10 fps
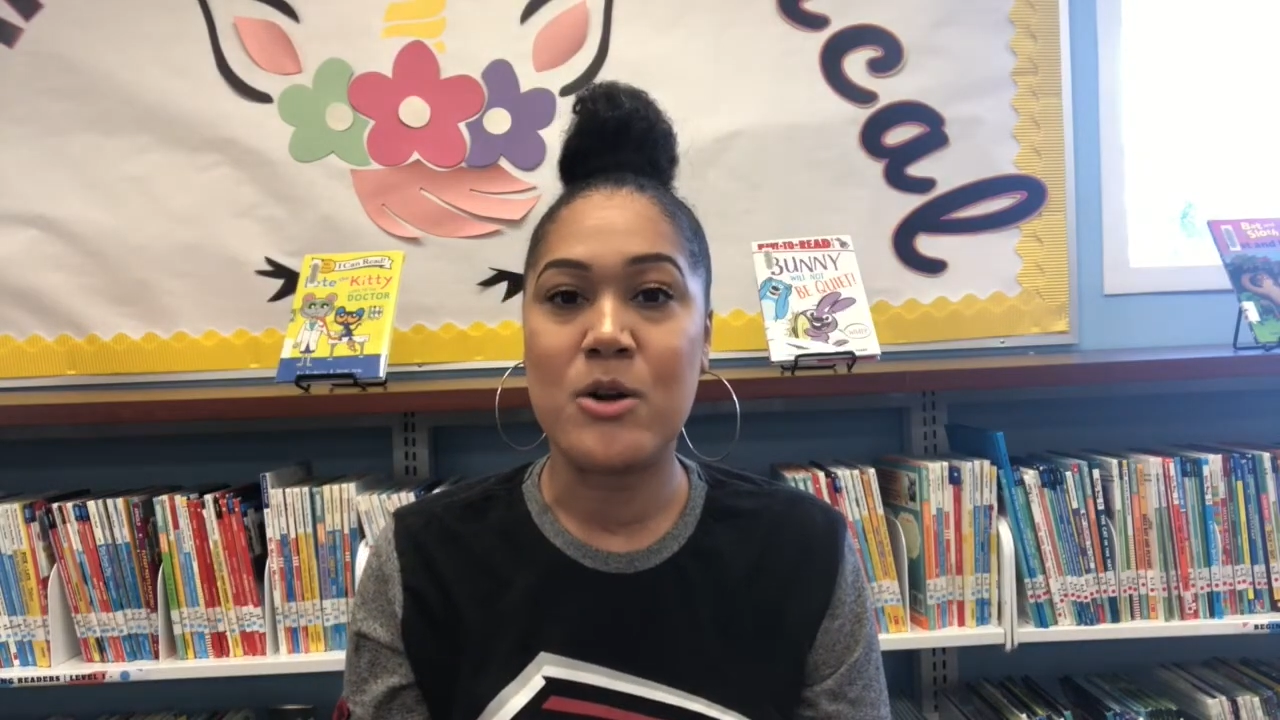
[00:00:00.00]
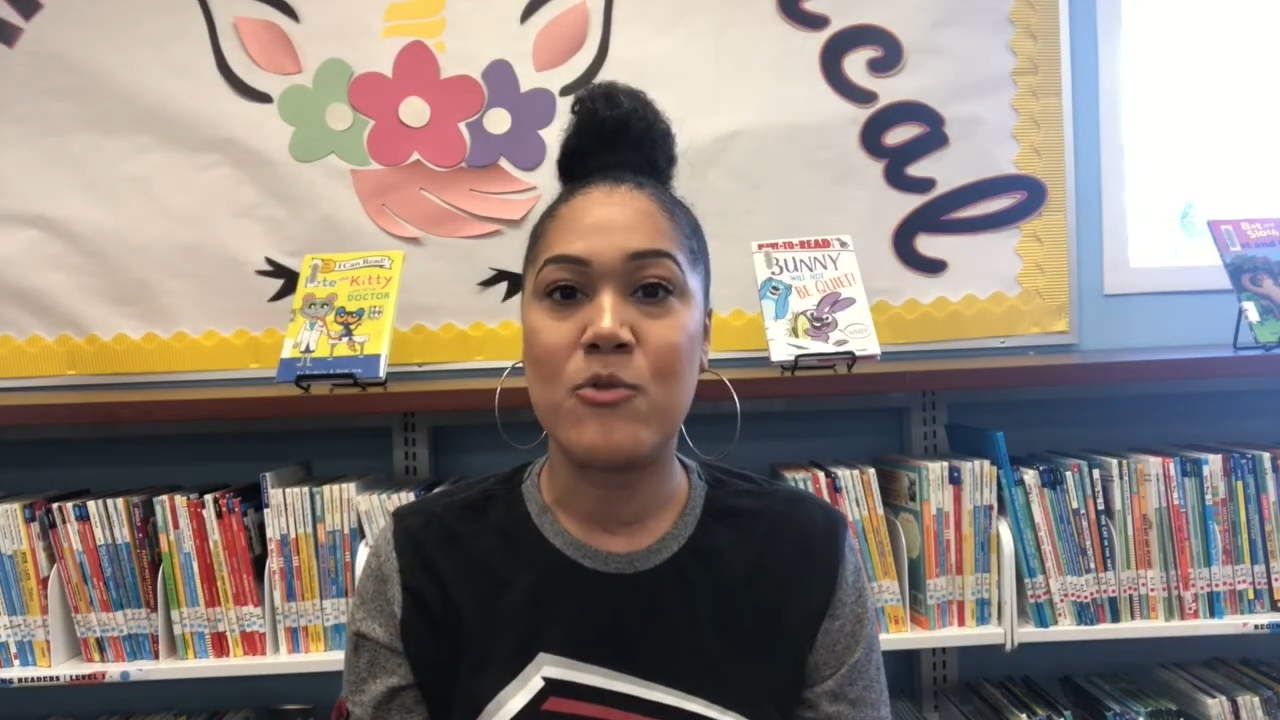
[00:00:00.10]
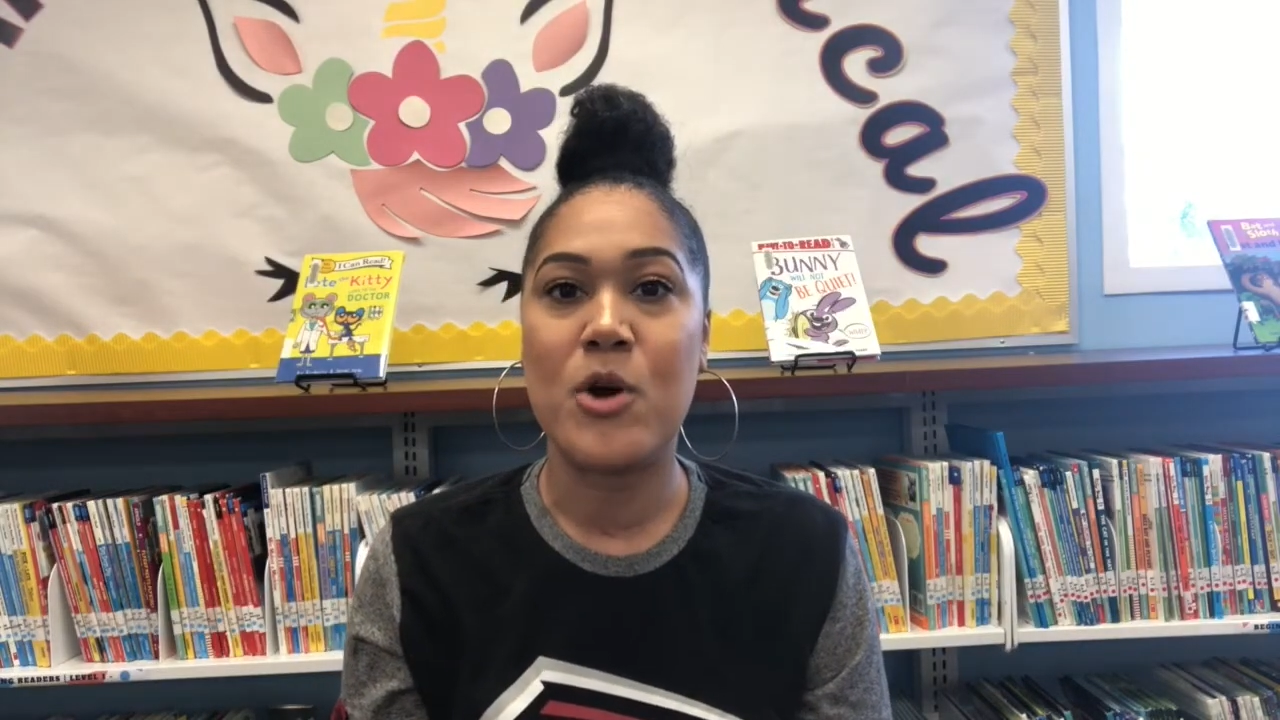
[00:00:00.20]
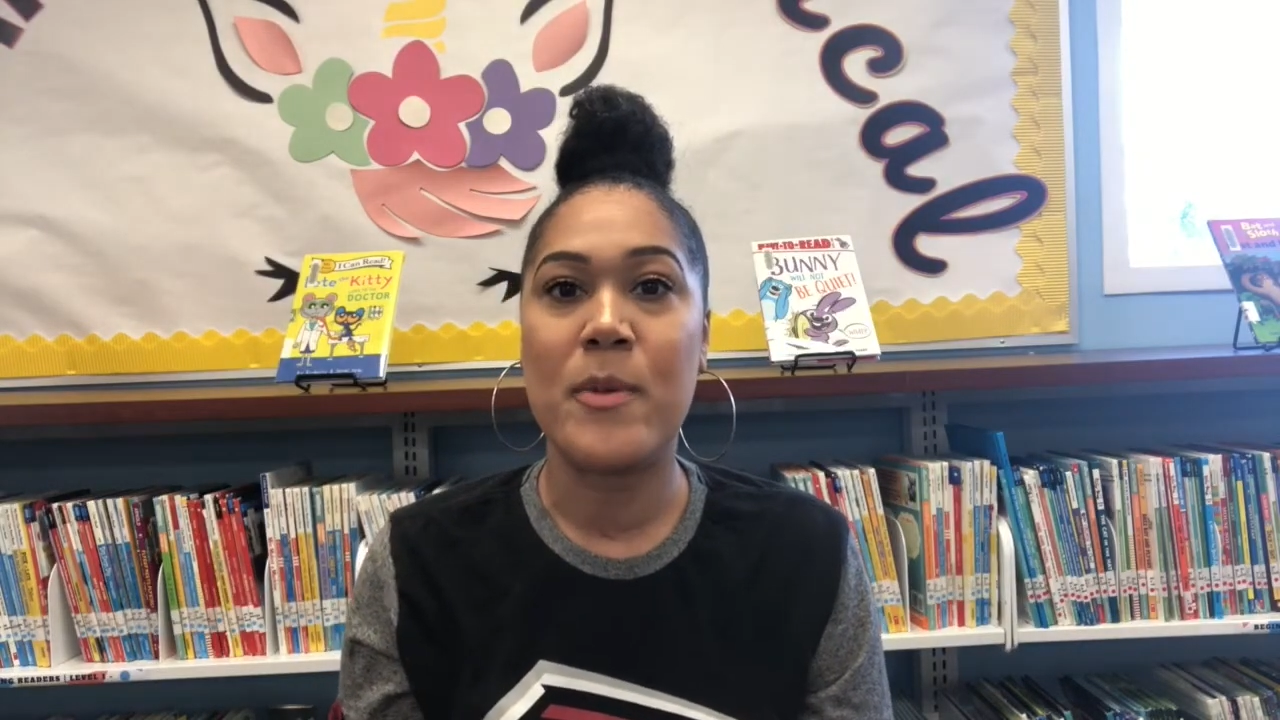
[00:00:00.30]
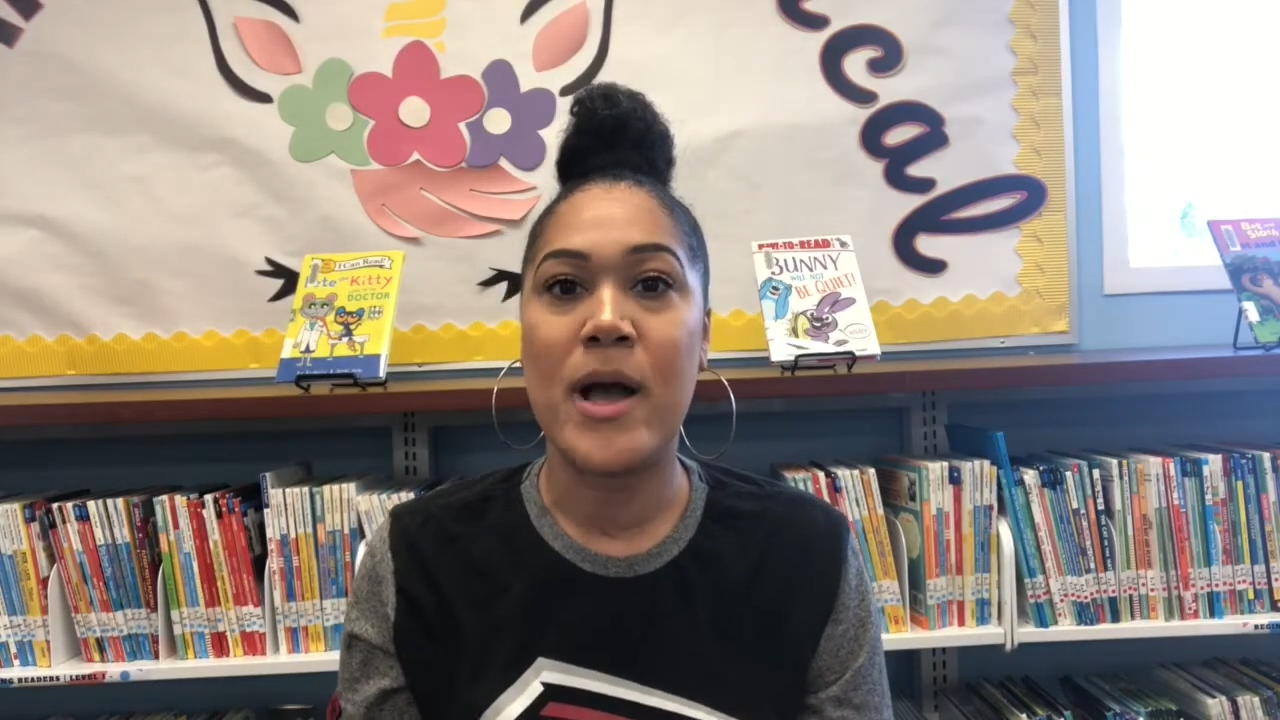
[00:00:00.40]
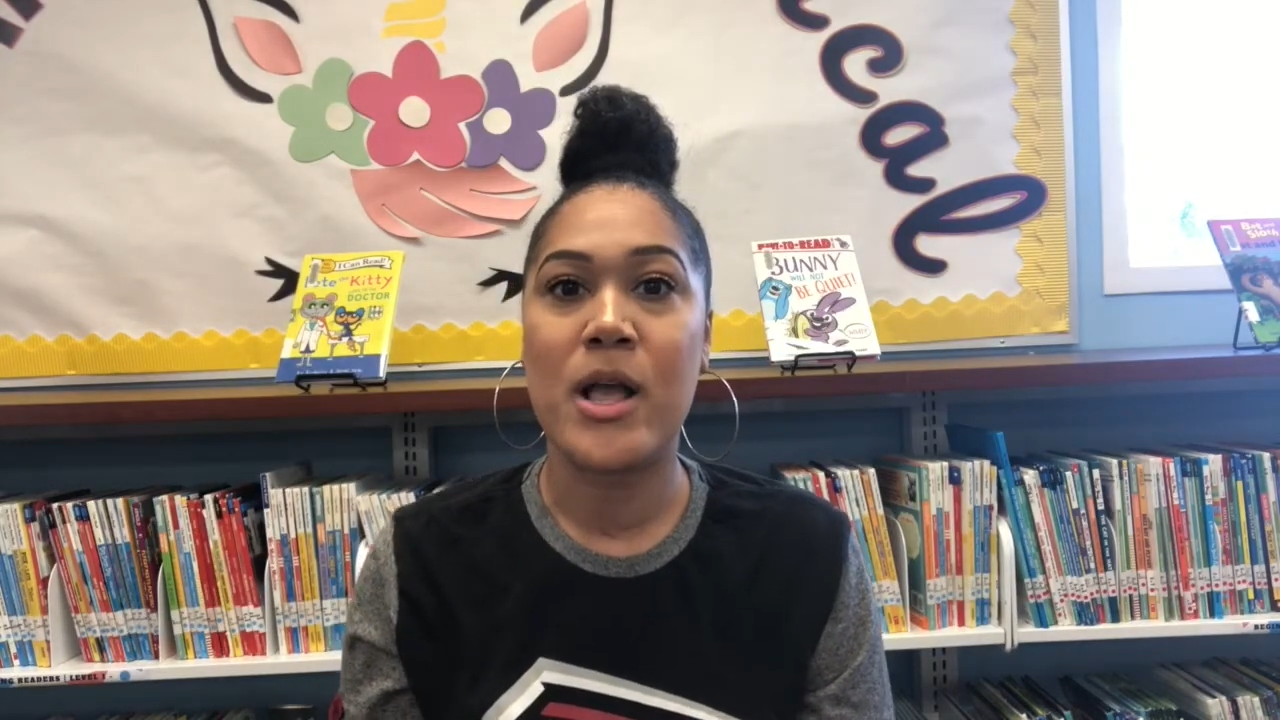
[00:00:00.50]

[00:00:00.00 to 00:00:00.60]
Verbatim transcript: a robot